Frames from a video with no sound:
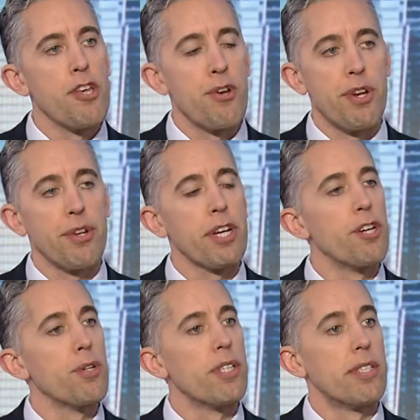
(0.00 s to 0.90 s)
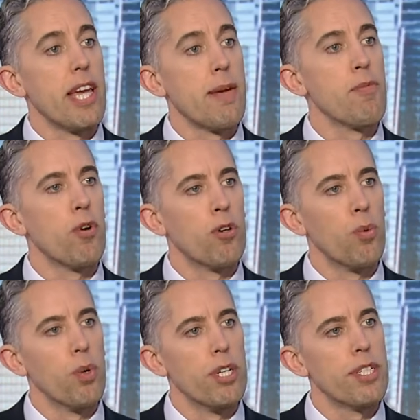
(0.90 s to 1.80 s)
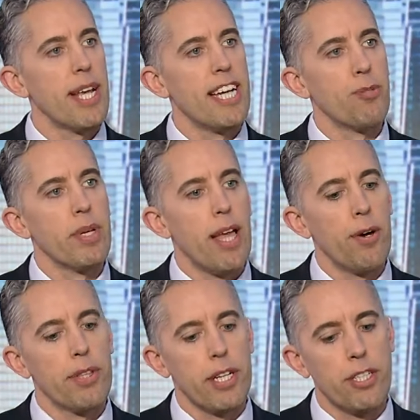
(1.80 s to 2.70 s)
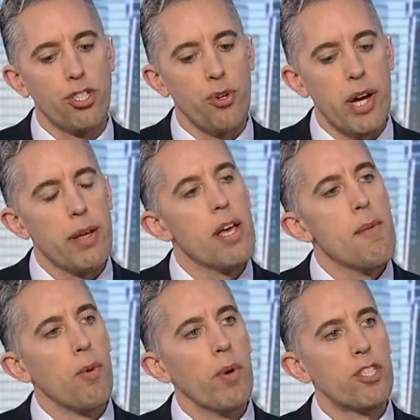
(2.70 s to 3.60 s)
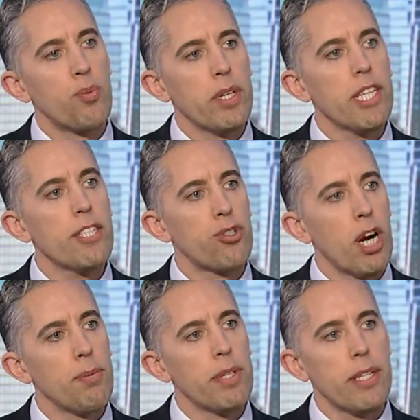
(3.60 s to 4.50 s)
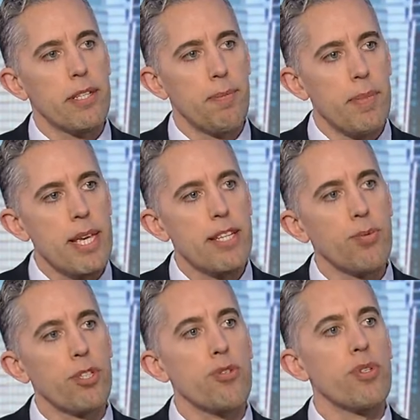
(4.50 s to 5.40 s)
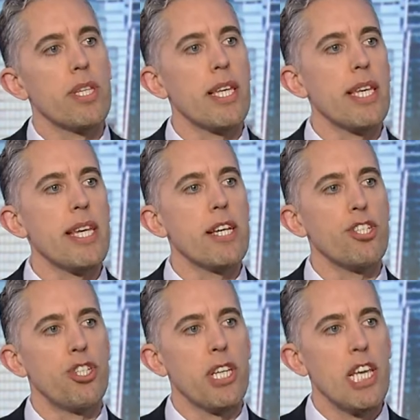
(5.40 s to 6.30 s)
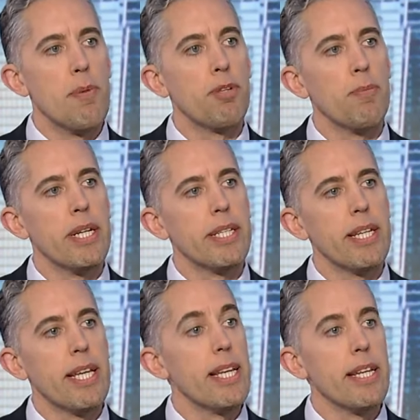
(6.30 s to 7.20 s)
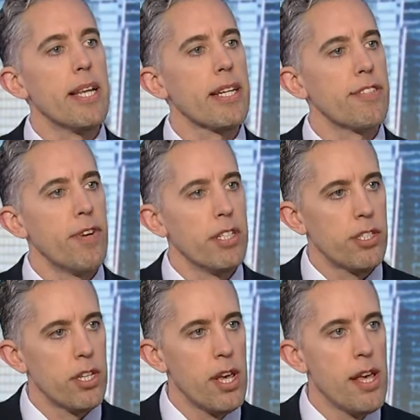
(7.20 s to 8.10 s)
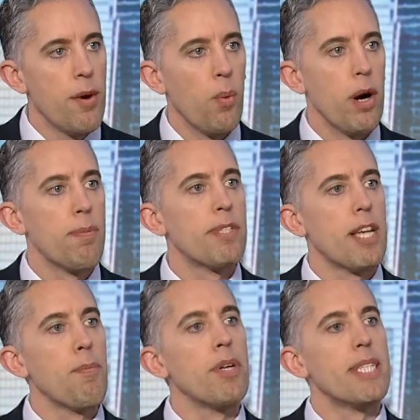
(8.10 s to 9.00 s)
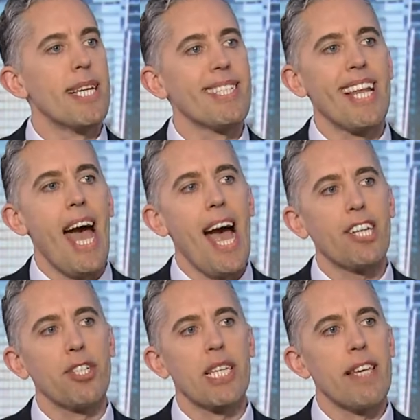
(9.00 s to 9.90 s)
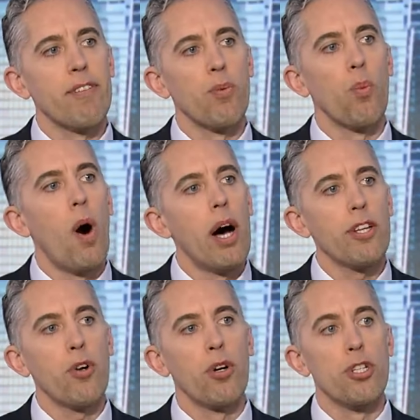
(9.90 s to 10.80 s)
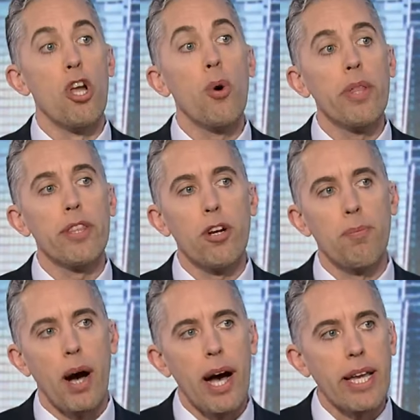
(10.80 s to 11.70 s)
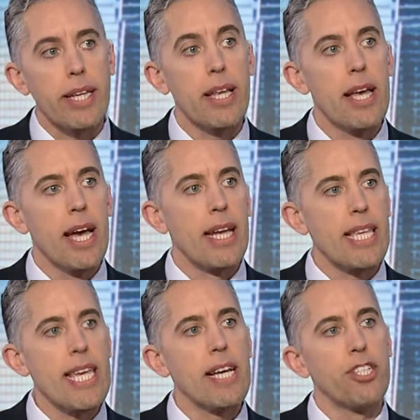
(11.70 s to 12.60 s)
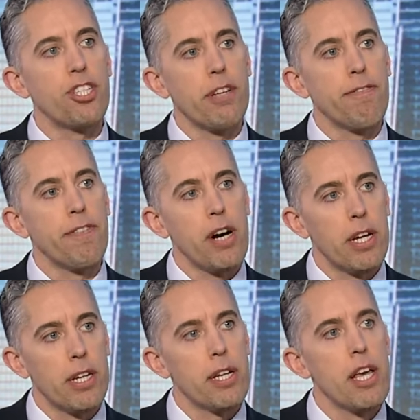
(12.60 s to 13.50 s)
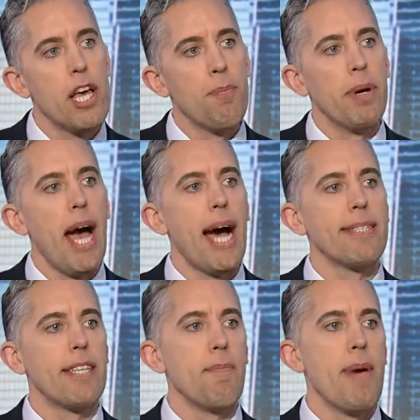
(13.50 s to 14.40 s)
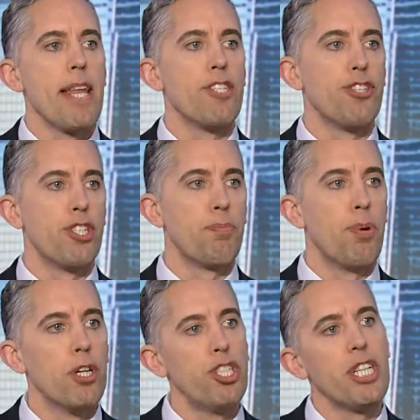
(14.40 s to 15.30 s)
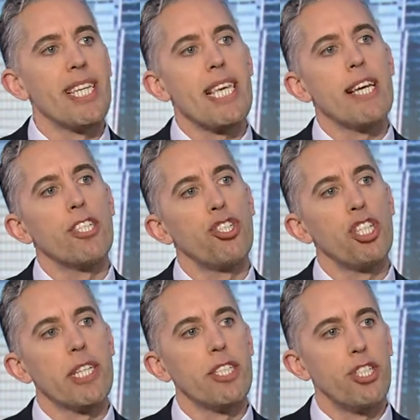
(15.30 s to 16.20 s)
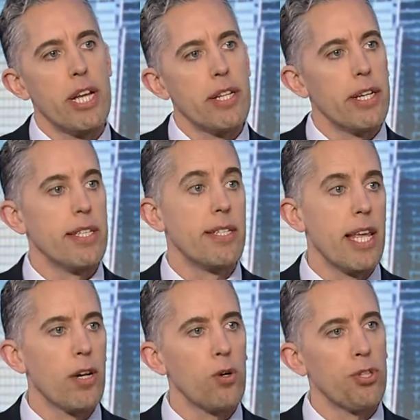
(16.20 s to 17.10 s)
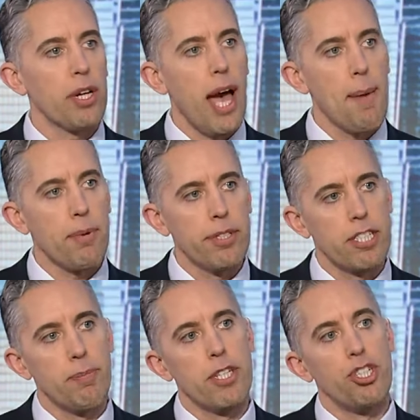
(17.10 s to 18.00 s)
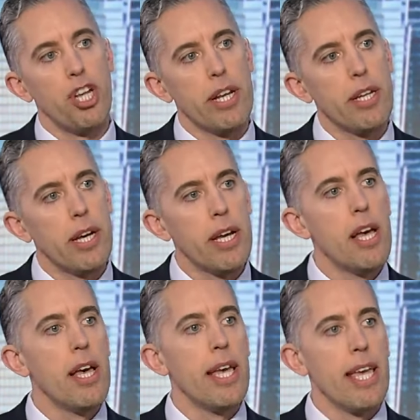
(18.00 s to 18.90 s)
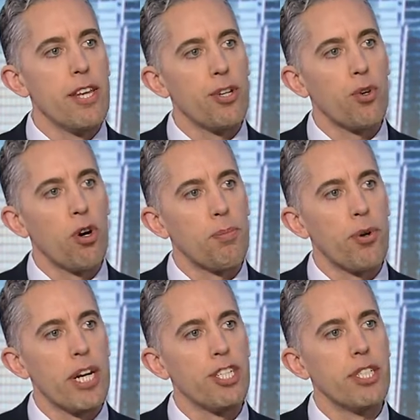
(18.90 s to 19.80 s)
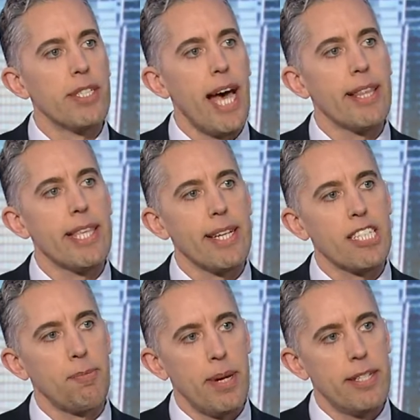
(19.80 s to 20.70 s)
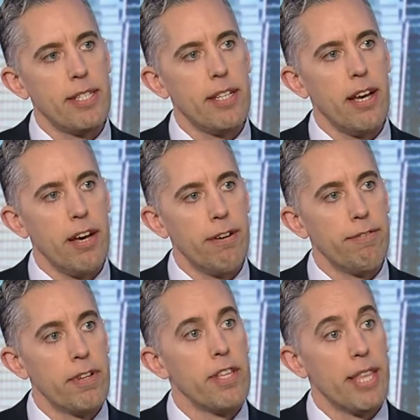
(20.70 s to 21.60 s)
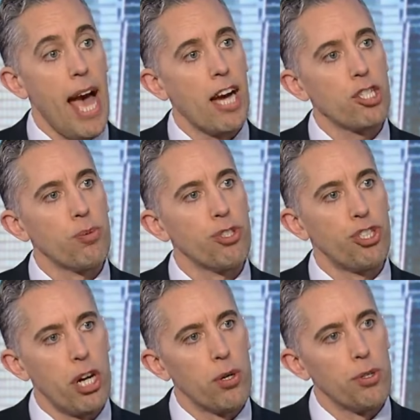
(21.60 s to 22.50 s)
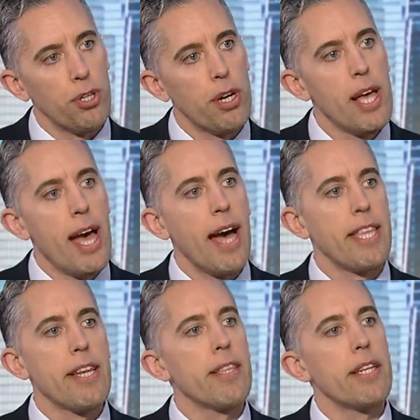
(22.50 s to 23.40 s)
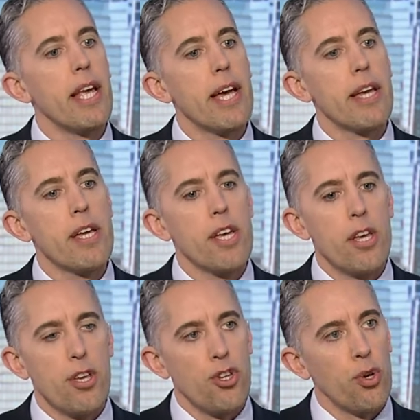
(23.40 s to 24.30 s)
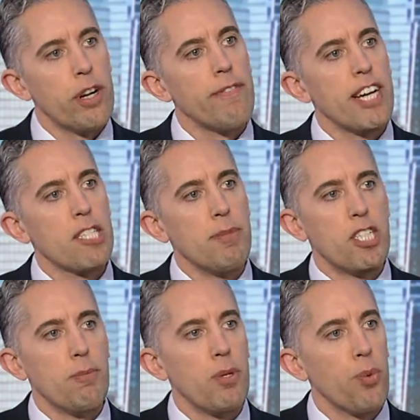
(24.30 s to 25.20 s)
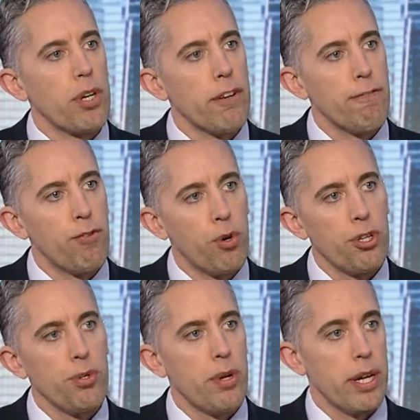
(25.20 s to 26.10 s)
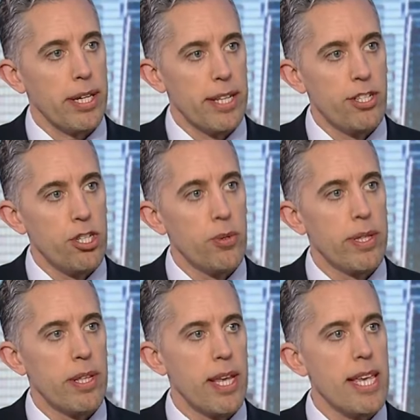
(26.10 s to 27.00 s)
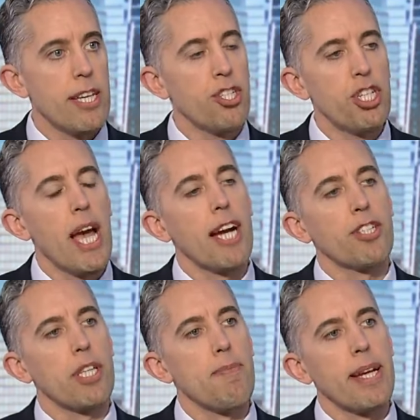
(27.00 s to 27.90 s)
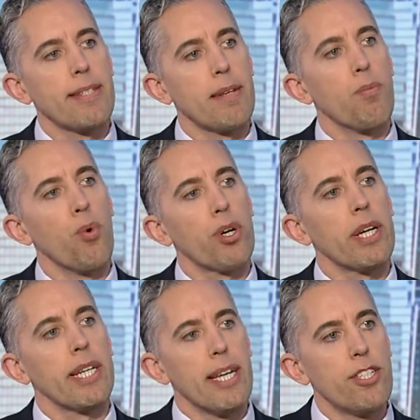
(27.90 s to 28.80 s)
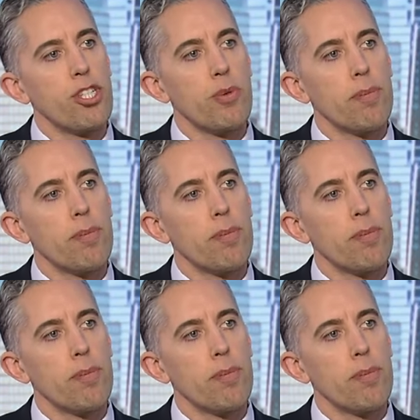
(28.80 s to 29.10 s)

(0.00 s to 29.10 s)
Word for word: you're either going to do the same or worse as without the constraint. What's really troubling to me is when you see ESG implemented in index funds, where someone doesn't actually even want or know that they're buying an ESG fund, but asset managers push an ESG agenda, a stakeholder capitalism agenda into corporations at the expense of the actual shareholder. Yeah. At the end of the day, your investment should be working for you, not against you. And ESG actually makes them work against you